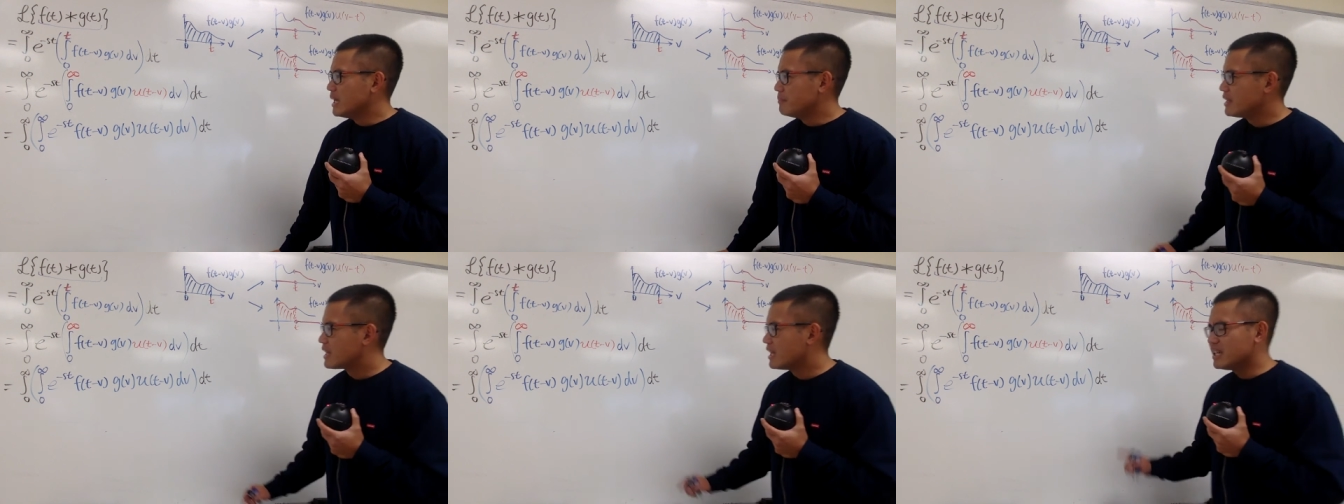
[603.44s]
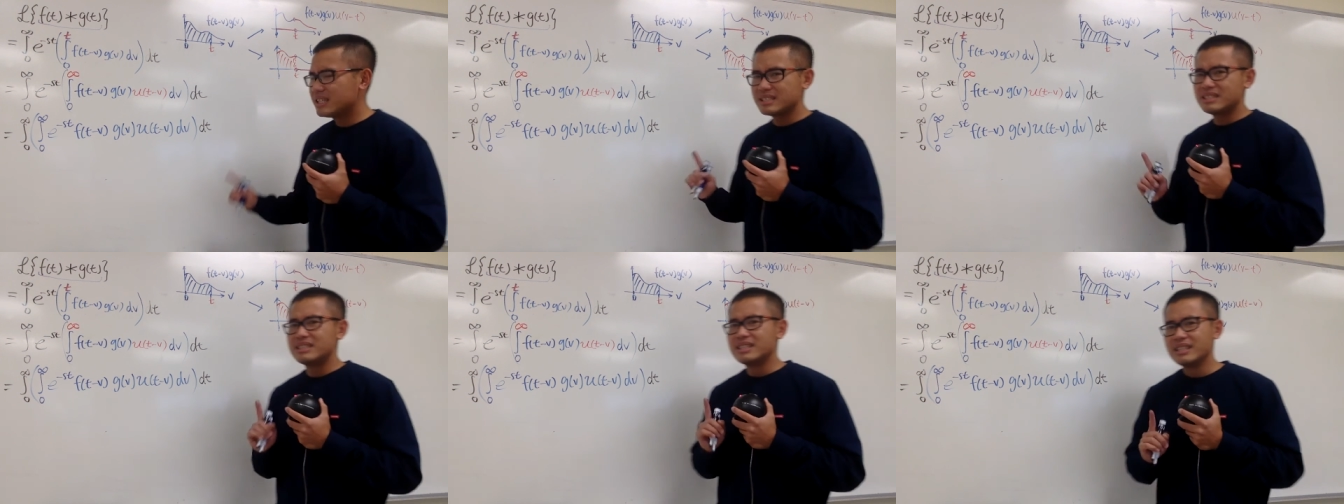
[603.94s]

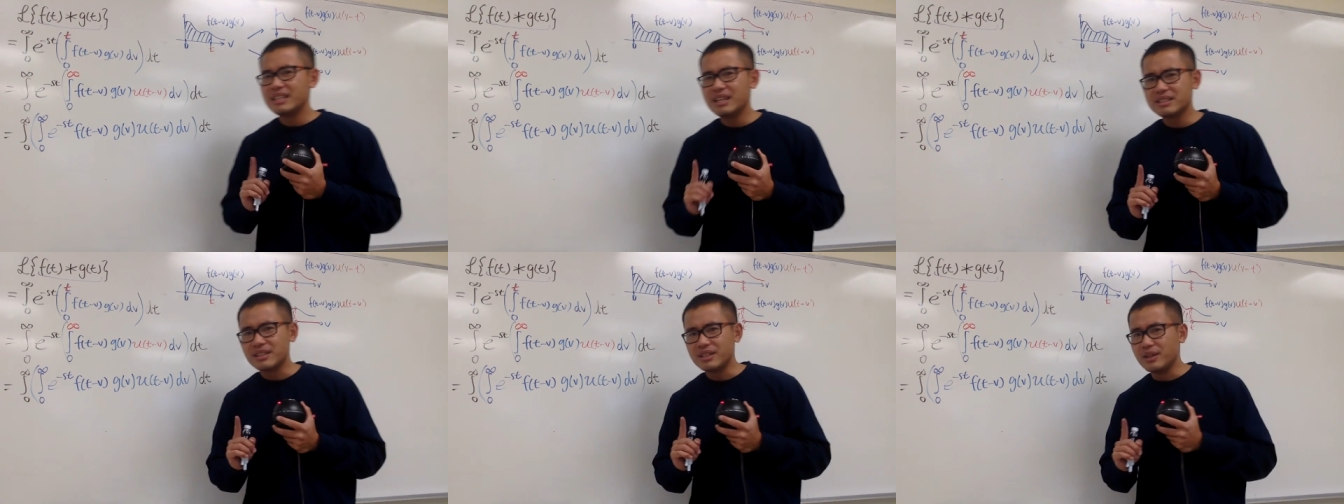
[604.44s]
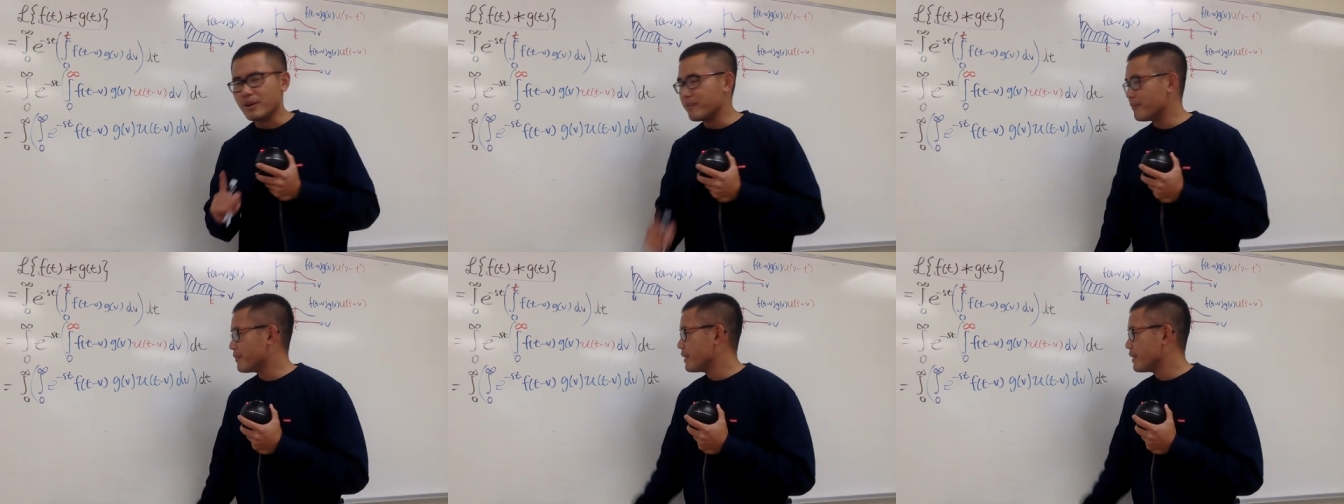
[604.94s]
Because here's the deal.